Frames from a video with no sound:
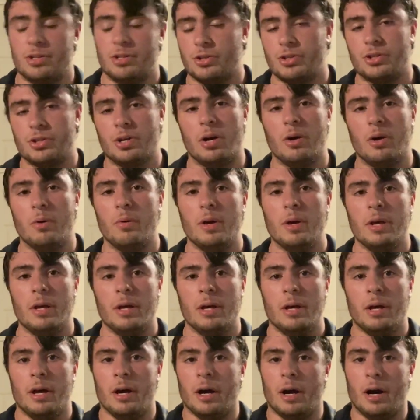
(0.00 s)
So
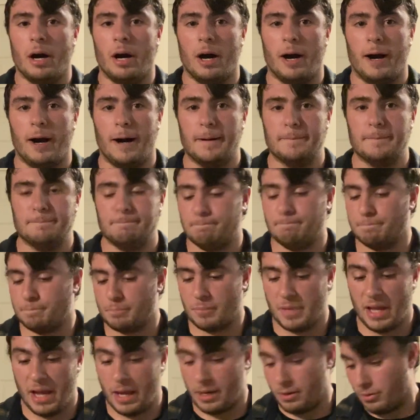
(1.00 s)

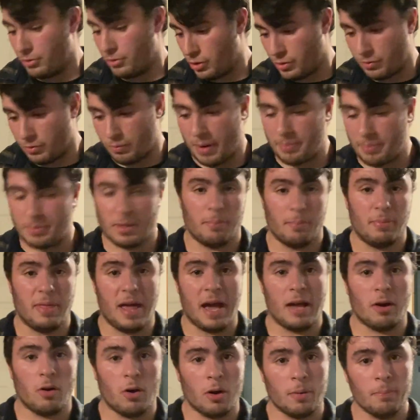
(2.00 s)
yeah, just wrapped up
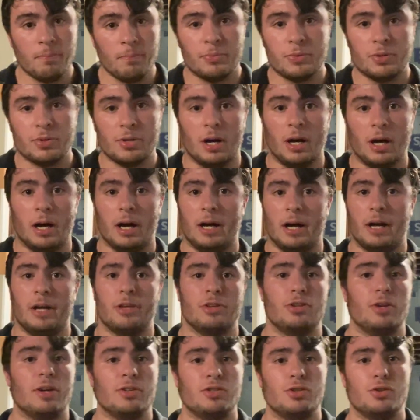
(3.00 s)
that arm.
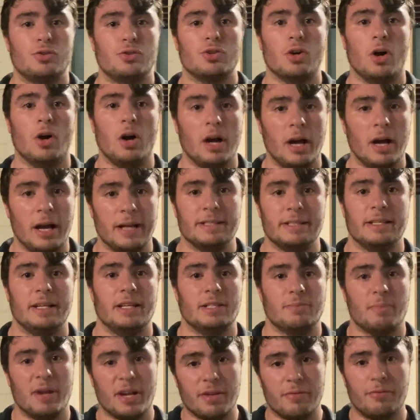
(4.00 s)
As you saw, I did
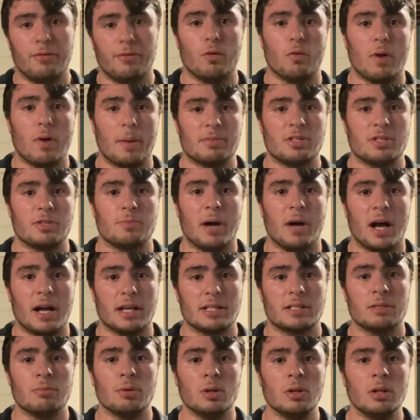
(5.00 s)
as many full reps as
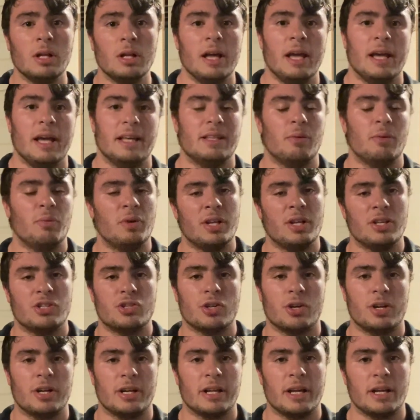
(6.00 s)
possible. And then when they
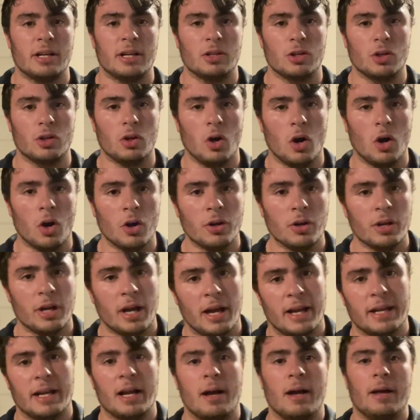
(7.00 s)
started to get a little hard,
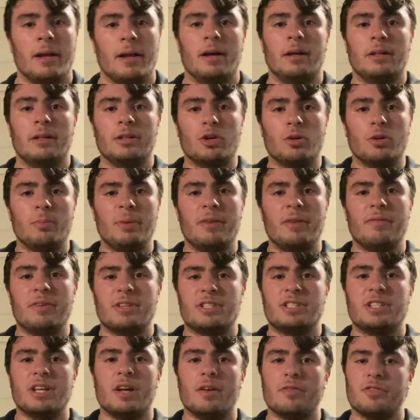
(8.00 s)
I got a little bit of a
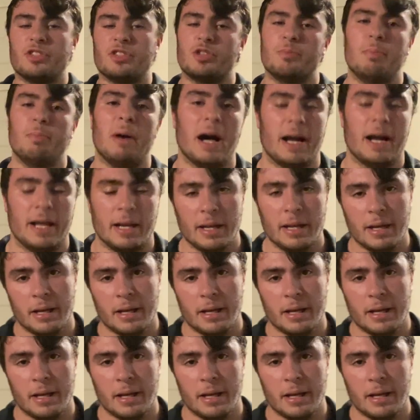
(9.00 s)
self spot.